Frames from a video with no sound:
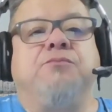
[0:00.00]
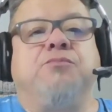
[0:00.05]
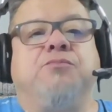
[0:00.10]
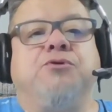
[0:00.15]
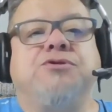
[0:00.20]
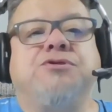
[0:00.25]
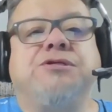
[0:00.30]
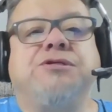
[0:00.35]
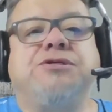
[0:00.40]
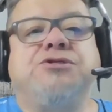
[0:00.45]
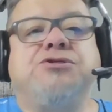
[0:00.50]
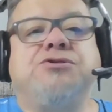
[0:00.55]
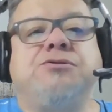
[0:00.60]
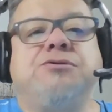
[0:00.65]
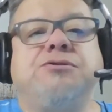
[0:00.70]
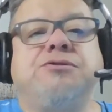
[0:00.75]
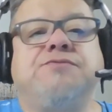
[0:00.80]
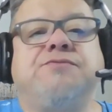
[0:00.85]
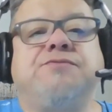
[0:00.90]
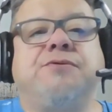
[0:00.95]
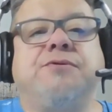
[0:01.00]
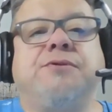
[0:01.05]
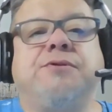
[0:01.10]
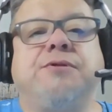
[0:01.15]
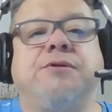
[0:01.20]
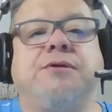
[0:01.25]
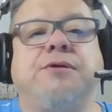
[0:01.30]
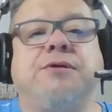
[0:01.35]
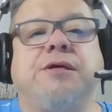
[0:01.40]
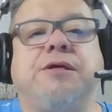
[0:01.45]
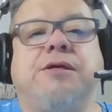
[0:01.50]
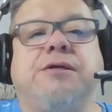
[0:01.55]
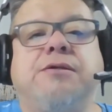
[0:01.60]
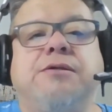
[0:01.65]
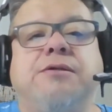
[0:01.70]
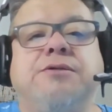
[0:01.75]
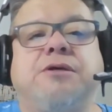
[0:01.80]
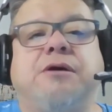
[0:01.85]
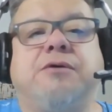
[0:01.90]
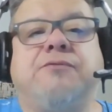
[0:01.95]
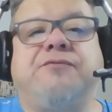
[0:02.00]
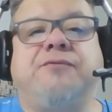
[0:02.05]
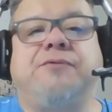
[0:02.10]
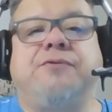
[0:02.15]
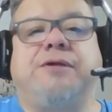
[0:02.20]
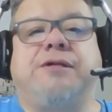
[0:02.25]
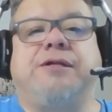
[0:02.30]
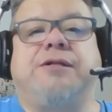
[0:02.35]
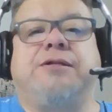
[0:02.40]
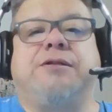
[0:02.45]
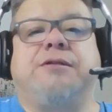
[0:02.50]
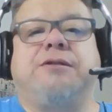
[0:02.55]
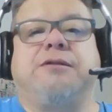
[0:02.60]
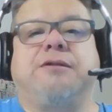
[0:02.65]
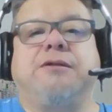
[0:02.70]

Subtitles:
Procedures for the guilt offering.